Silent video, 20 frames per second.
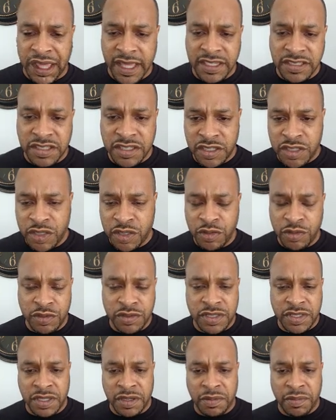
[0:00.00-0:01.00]

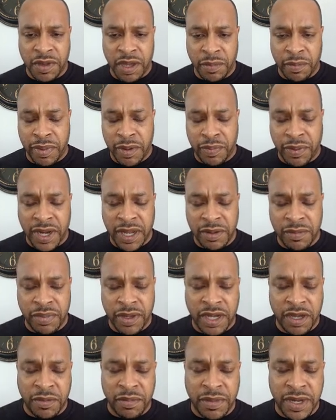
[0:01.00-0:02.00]
institute some probably
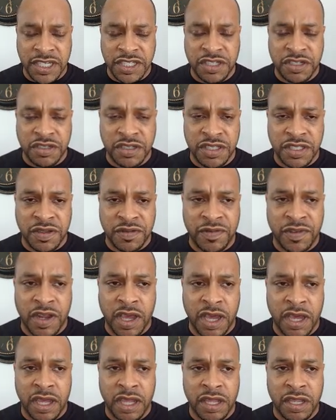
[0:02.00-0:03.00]
better measures of